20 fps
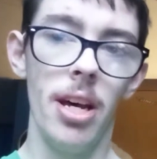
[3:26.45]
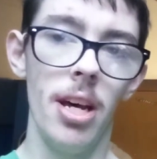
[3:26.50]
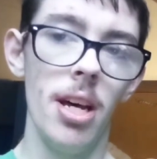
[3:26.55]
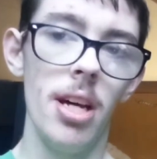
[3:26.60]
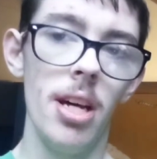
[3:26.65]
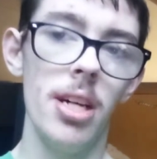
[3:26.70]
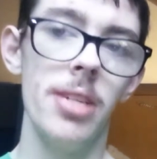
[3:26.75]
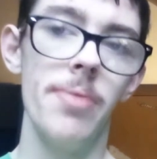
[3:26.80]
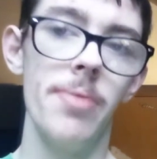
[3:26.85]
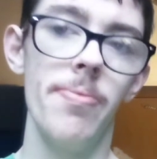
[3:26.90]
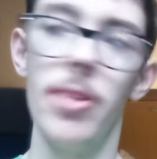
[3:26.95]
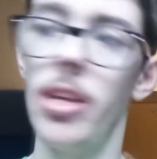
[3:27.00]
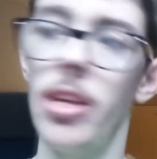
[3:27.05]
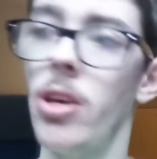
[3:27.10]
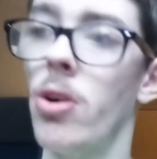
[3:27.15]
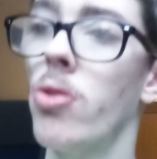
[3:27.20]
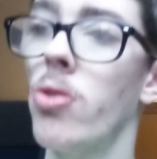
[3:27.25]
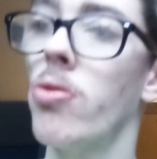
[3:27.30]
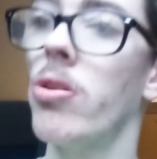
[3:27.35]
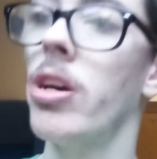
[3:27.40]

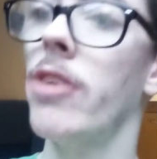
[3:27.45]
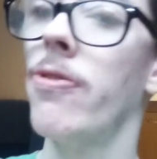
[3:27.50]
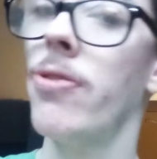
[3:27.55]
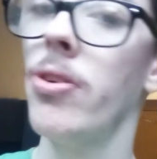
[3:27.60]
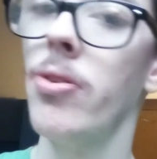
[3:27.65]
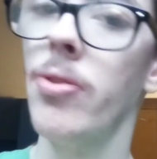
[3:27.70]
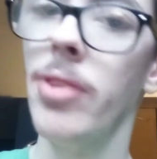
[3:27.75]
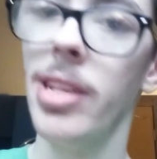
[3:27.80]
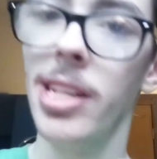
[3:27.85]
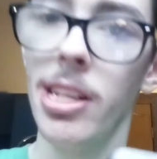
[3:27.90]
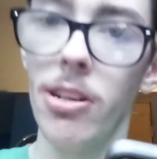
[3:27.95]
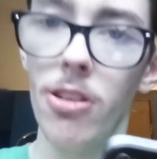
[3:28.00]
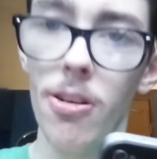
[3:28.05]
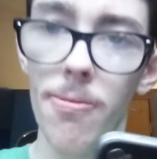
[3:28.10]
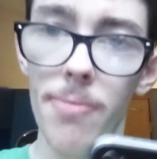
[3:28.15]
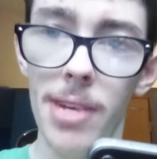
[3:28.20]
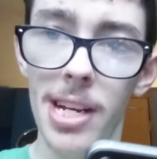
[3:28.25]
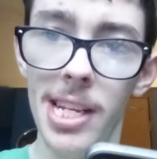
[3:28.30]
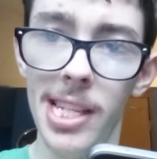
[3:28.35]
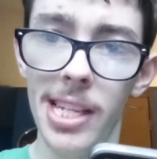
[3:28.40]
The older iPhones are
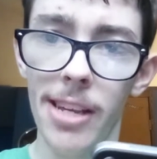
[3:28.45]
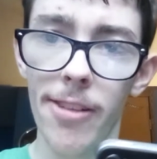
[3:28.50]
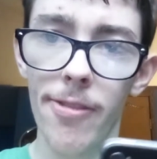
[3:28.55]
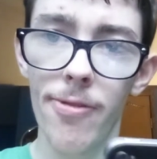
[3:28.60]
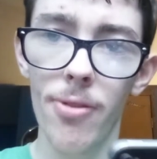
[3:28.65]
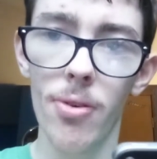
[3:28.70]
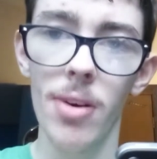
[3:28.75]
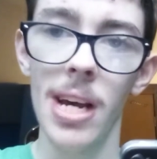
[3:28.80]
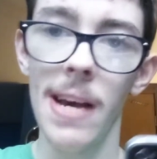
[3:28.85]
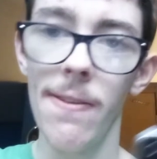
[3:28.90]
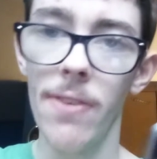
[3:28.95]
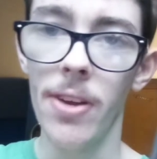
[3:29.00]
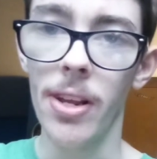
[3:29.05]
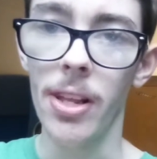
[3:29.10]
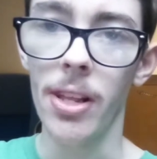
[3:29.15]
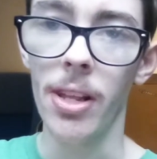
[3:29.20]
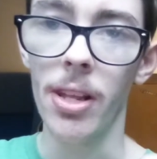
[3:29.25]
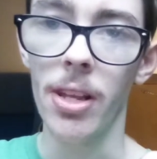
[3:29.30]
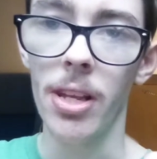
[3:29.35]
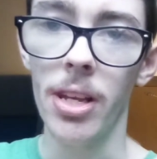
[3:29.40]
amazing for
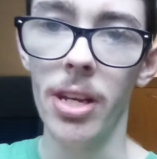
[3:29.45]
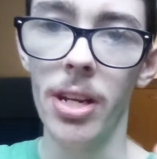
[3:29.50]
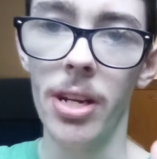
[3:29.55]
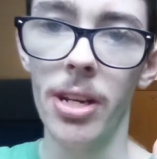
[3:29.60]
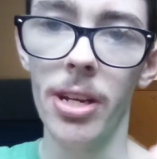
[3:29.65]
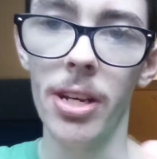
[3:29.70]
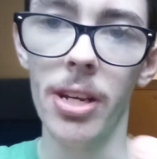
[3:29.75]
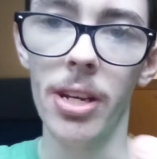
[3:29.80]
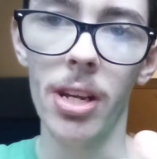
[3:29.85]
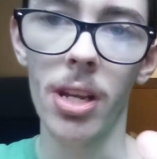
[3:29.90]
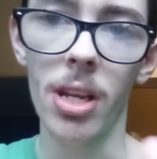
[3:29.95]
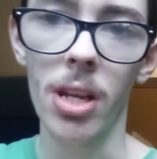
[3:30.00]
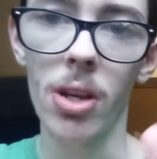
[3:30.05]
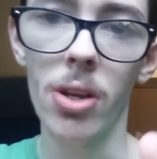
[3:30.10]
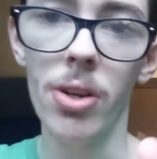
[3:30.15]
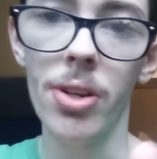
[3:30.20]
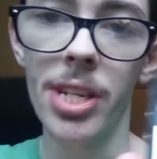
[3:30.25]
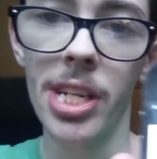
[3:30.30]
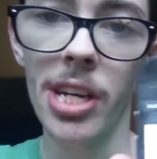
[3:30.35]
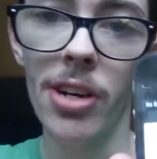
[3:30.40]
having a
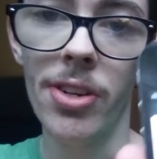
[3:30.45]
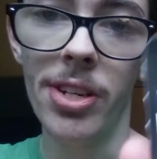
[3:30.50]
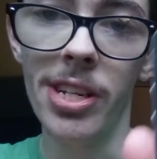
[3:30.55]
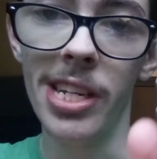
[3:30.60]
good sound